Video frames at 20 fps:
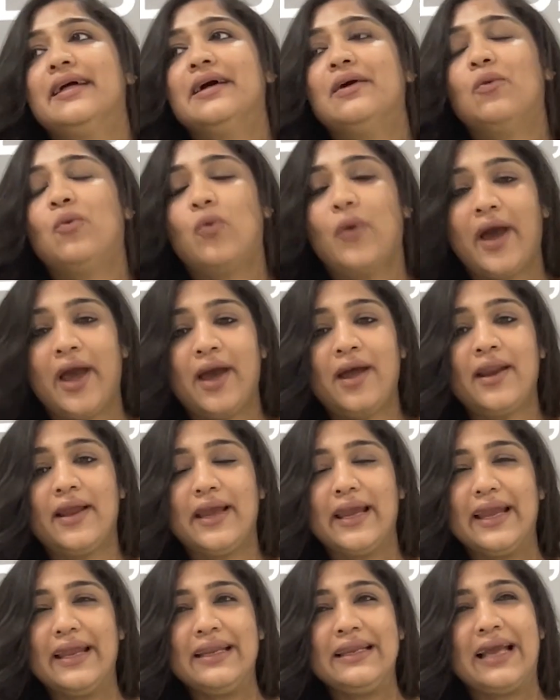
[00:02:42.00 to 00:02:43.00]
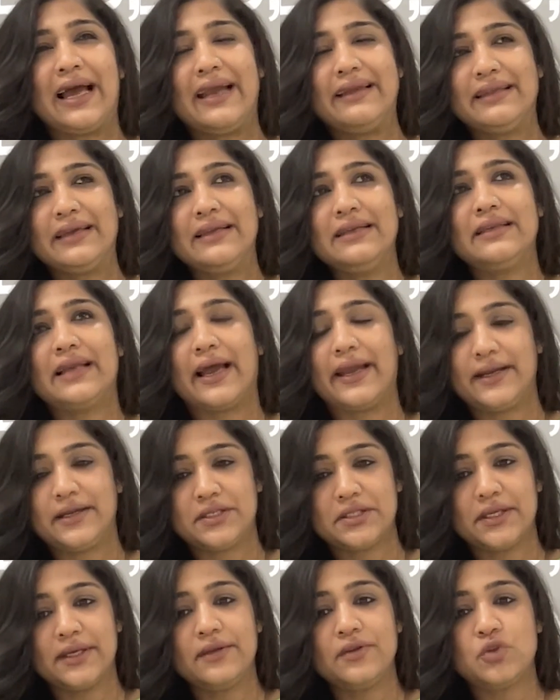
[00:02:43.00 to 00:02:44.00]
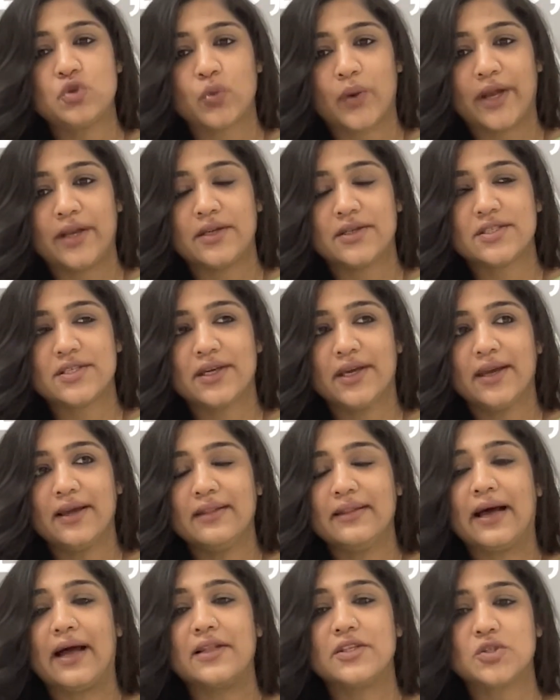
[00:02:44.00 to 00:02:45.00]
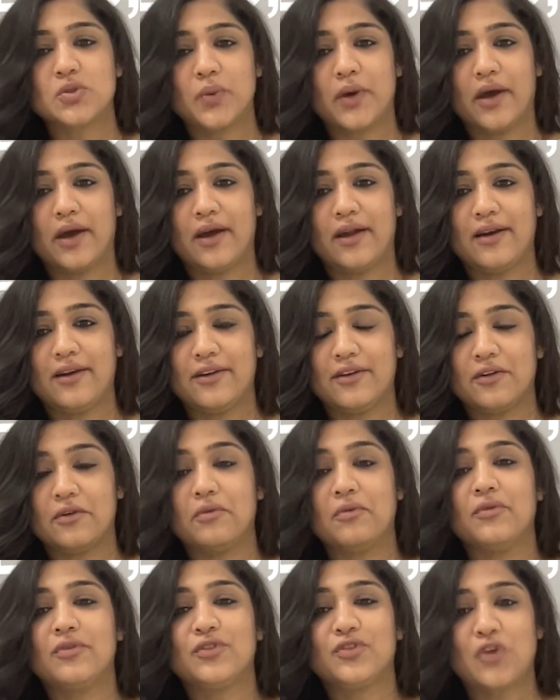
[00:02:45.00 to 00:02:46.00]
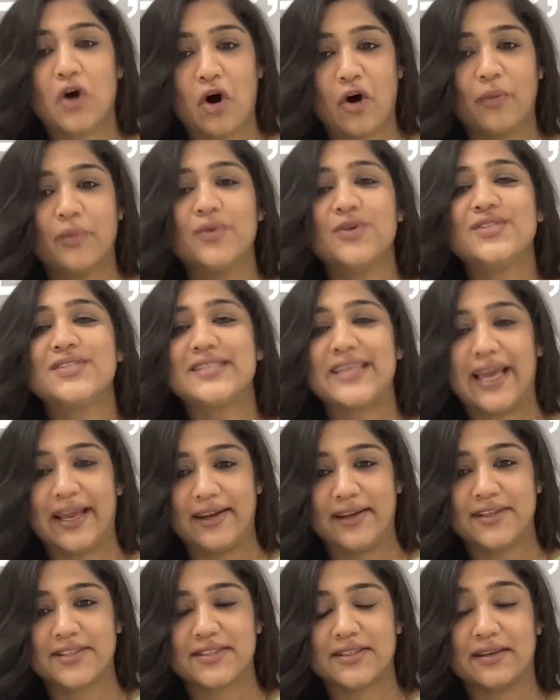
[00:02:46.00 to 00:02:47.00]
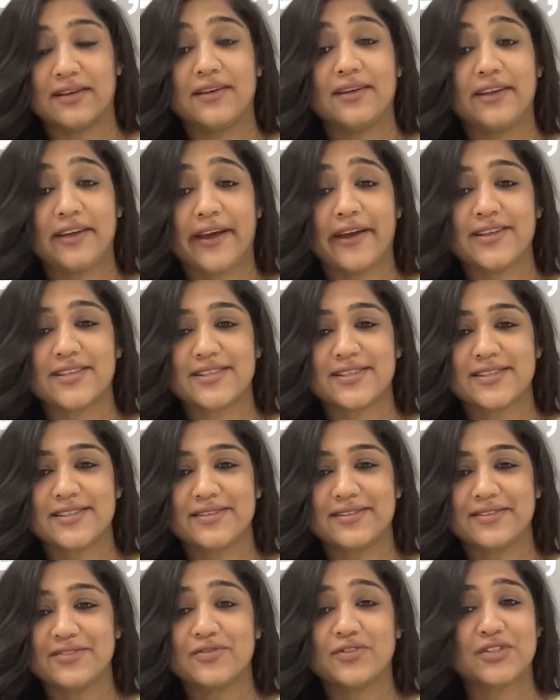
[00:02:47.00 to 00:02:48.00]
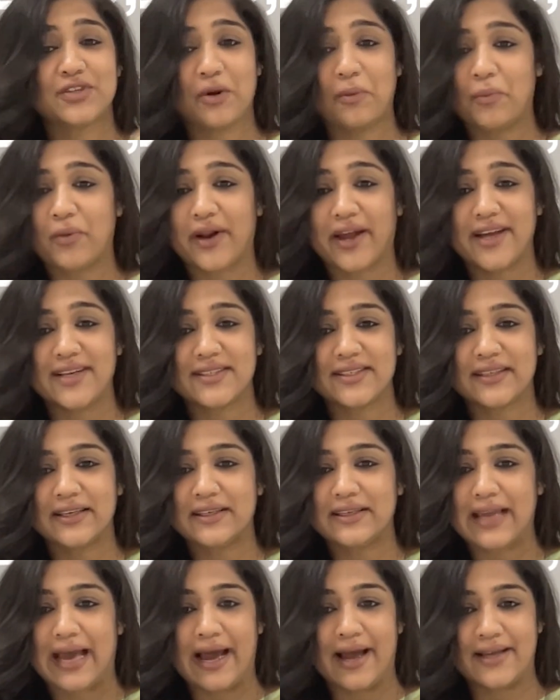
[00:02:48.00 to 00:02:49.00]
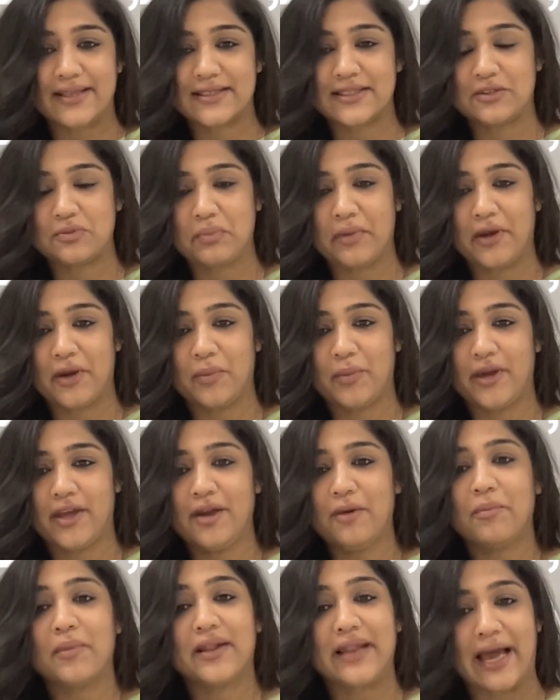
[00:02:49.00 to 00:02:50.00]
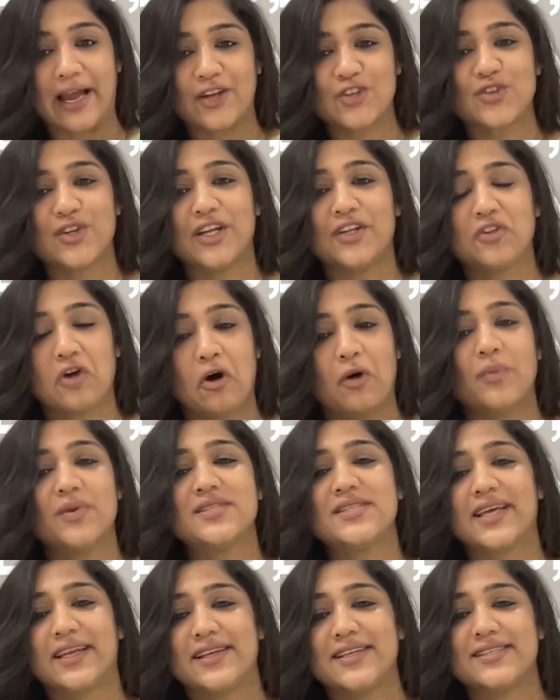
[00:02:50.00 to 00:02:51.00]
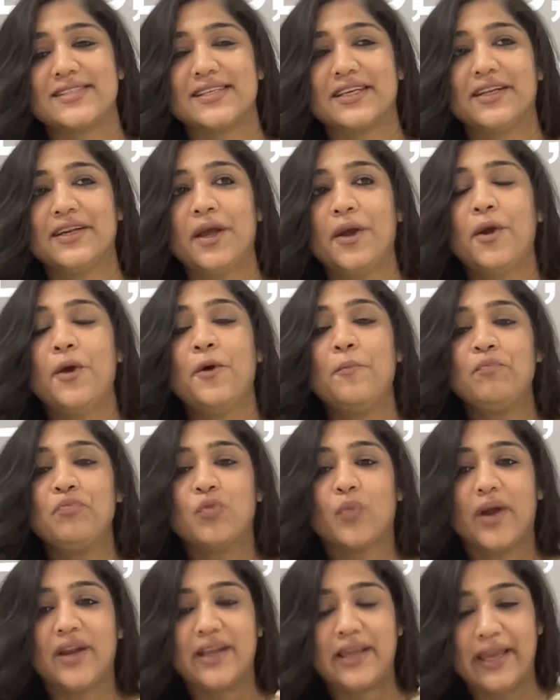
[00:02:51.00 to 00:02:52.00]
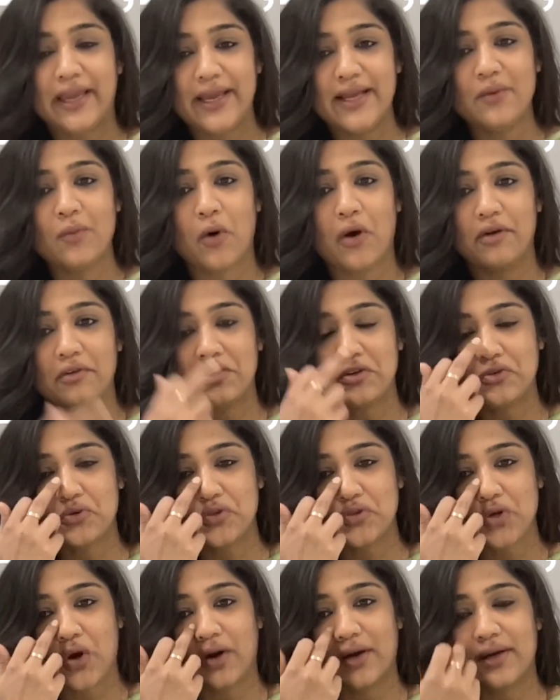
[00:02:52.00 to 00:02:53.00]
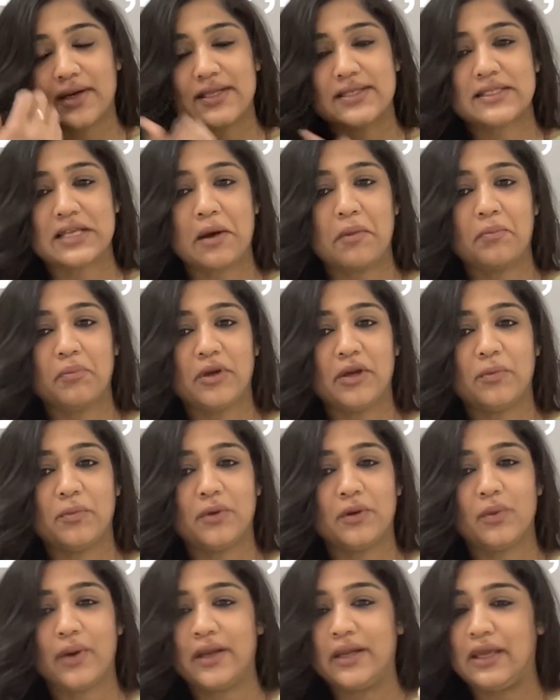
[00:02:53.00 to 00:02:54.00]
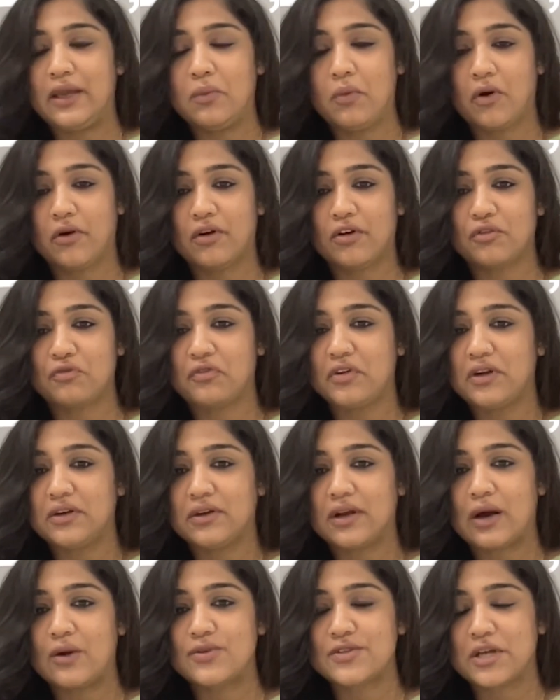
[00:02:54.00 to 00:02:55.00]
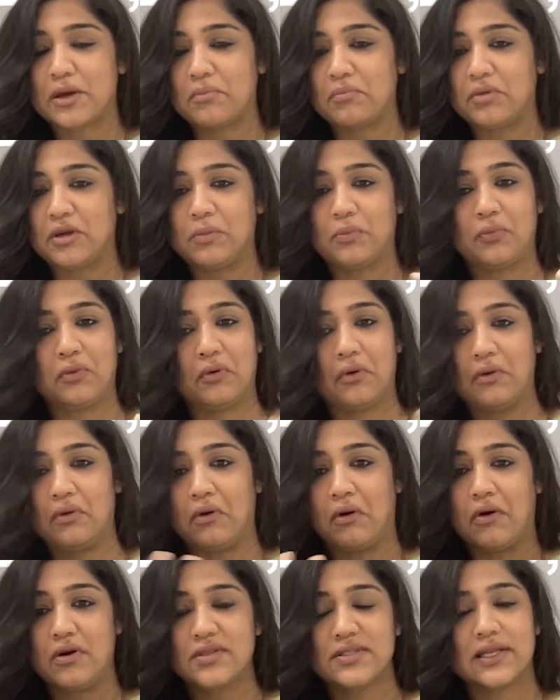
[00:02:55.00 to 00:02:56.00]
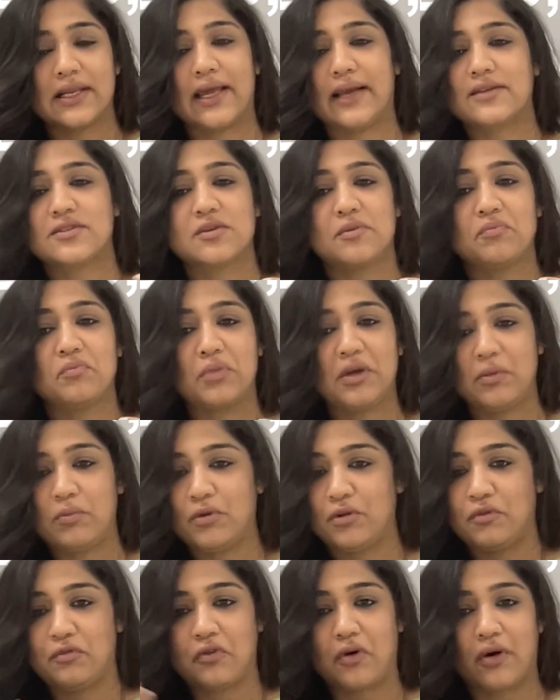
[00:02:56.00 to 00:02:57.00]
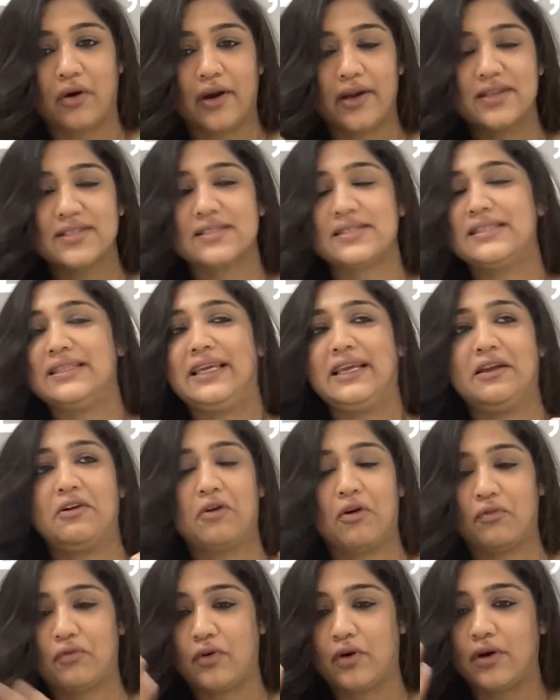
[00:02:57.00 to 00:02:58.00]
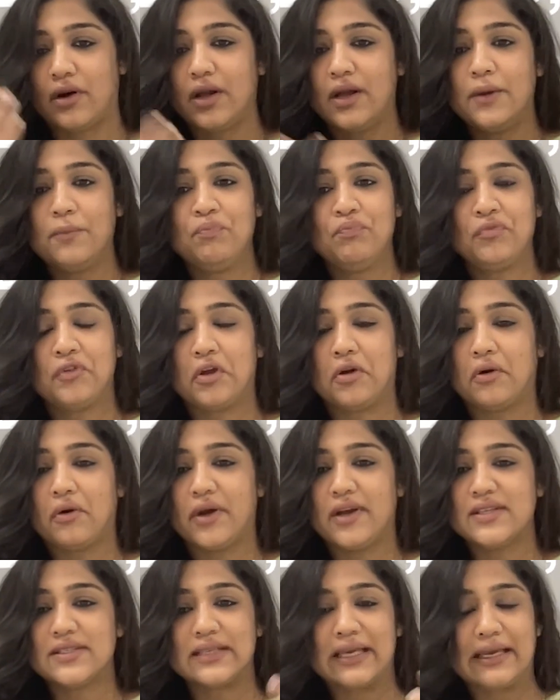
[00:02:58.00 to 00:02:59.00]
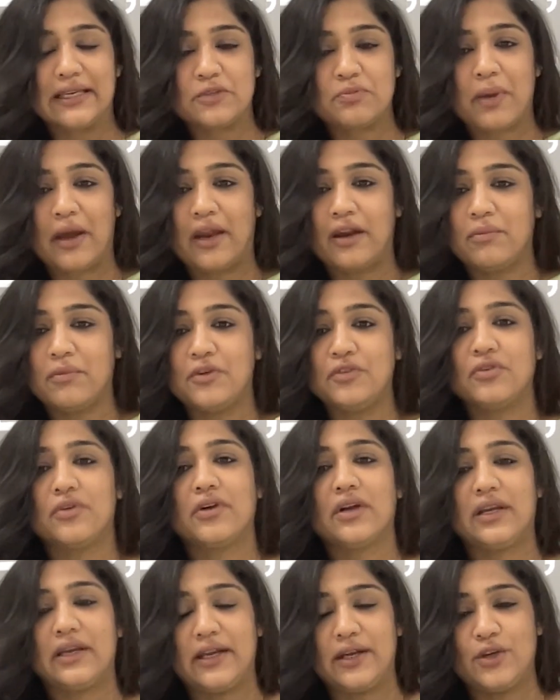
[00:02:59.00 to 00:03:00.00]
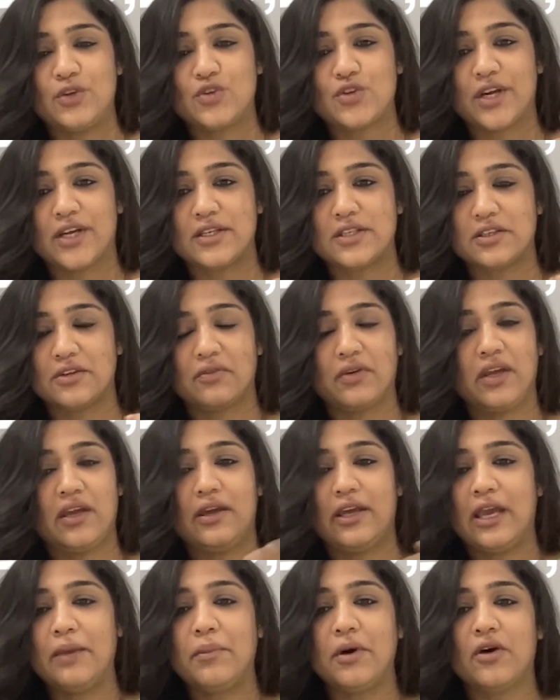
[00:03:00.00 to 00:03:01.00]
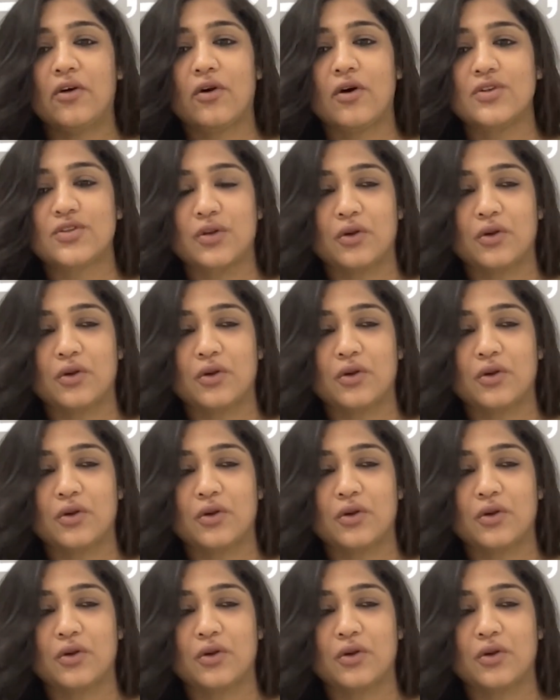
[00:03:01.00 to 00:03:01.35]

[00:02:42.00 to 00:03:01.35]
Where in, I think, nineteen twenty, that's where Thomas Edison, yes, surprising it as it may be, but actually Thomas Edison, when he wanted to shortlist some people, when he wanted to filter out some people or select some people for his need or for, you know, his experiment or initiative, he came across a